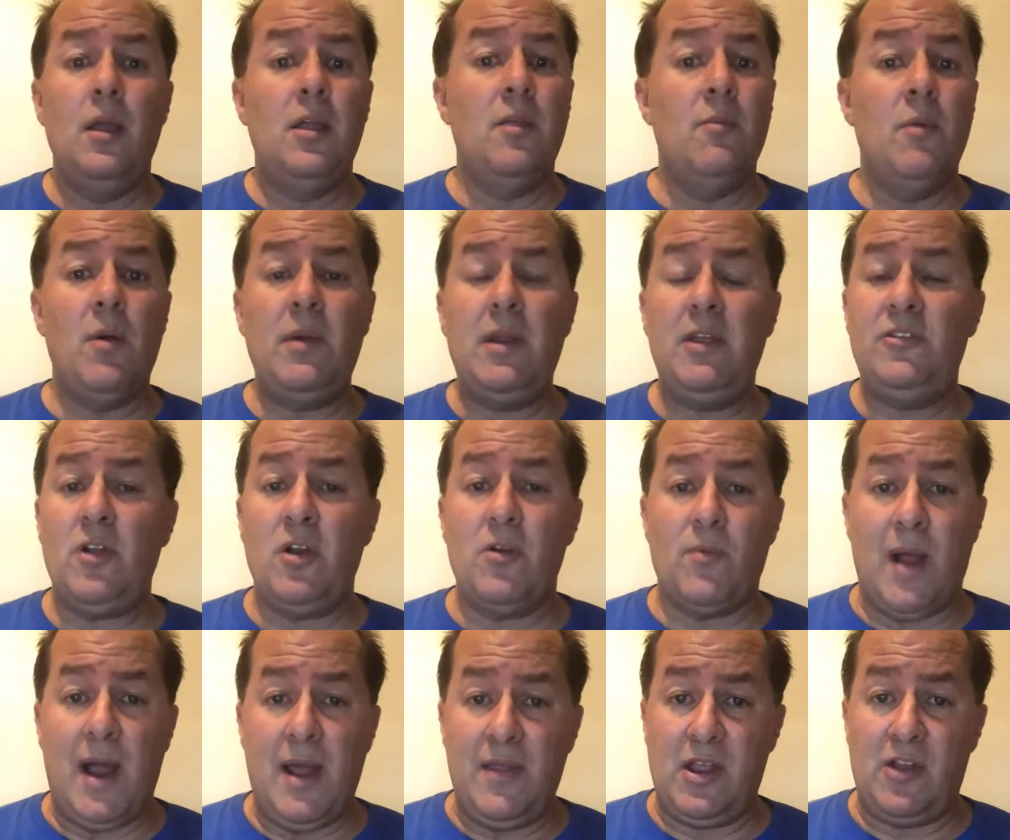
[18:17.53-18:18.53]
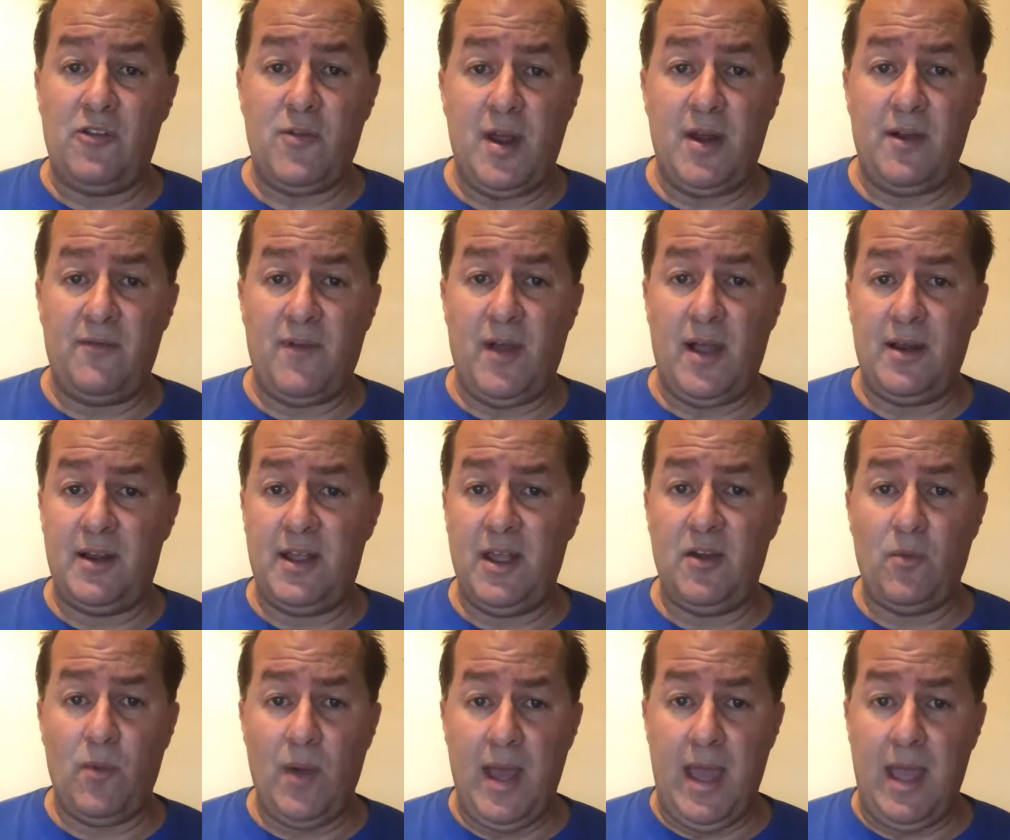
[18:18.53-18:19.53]
The moment he started writhing and trying to get
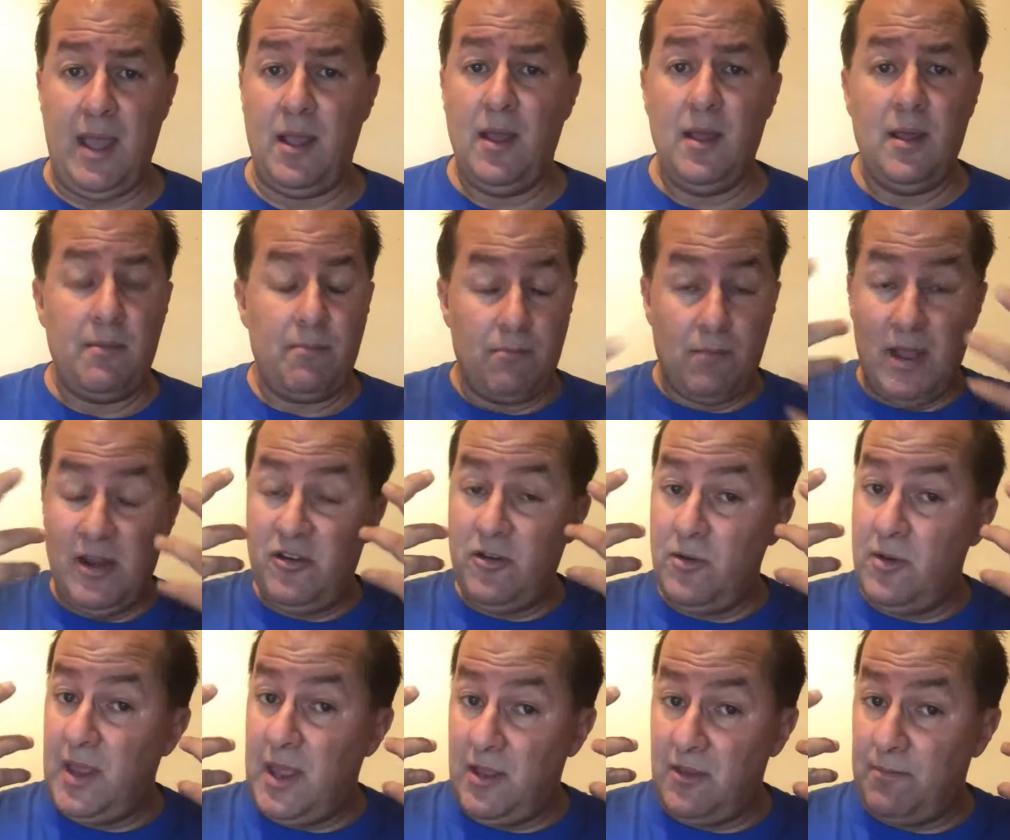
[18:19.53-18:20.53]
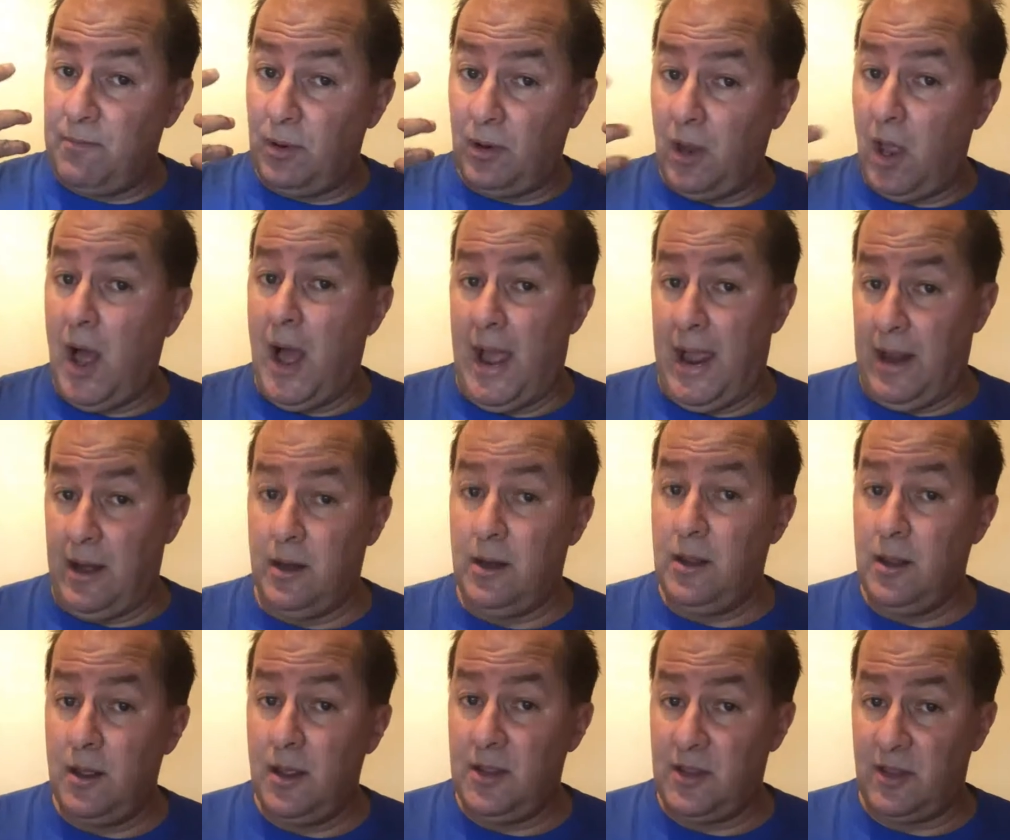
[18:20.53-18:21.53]
away, mind you, he's blind
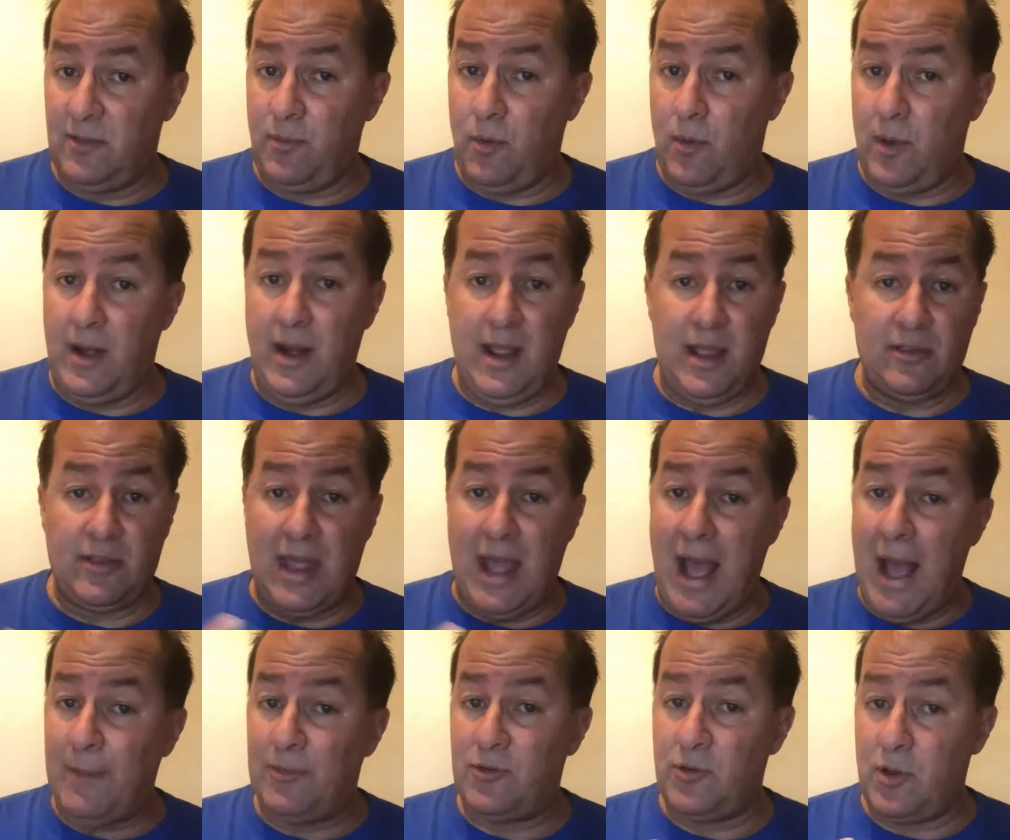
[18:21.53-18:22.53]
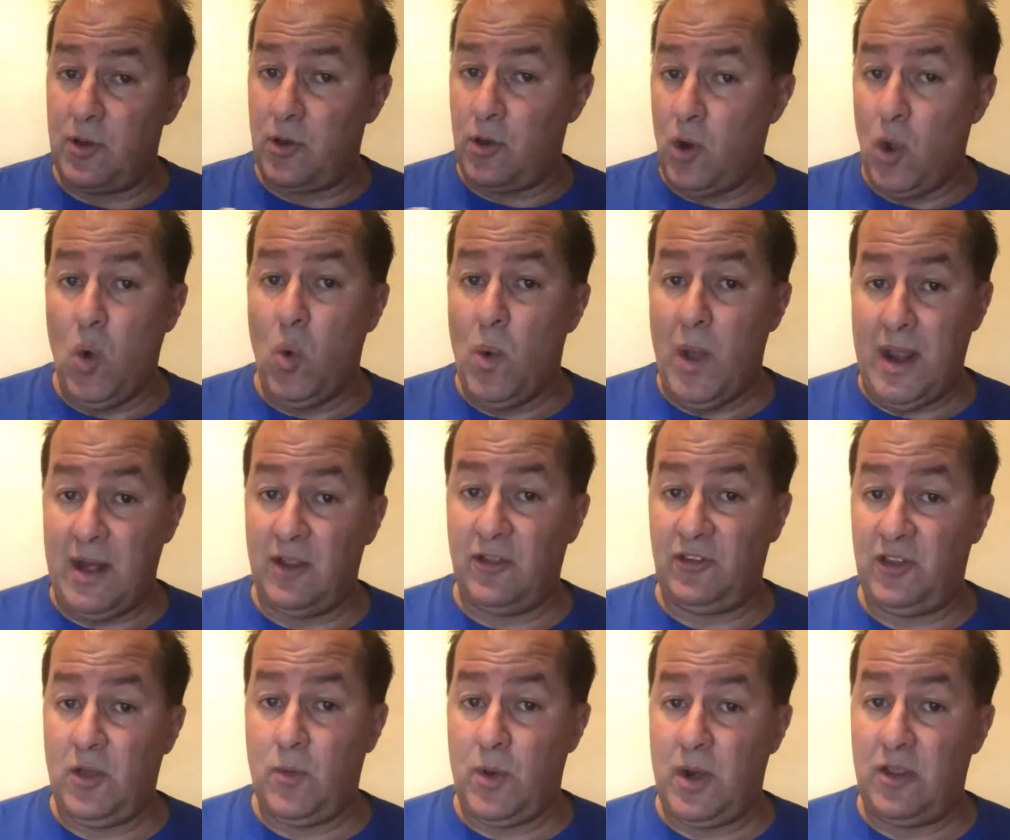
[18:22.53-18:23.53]
at this point. He has absolutely no way to
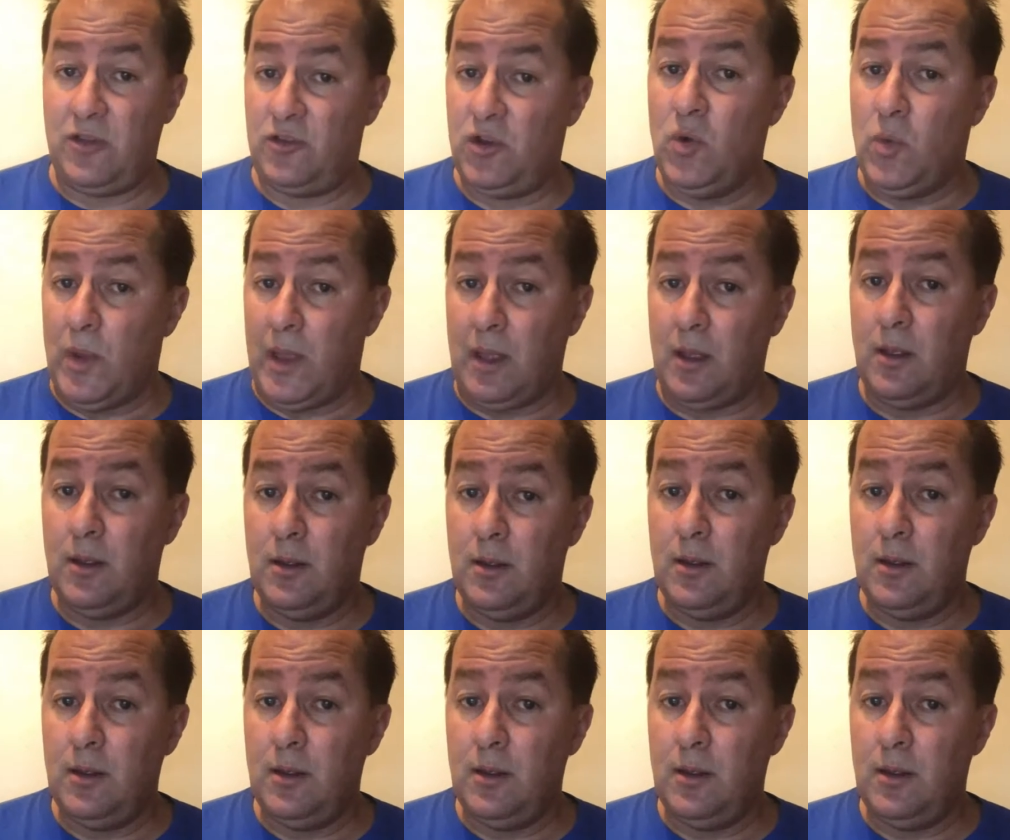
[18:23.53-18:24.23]
see what he's doing.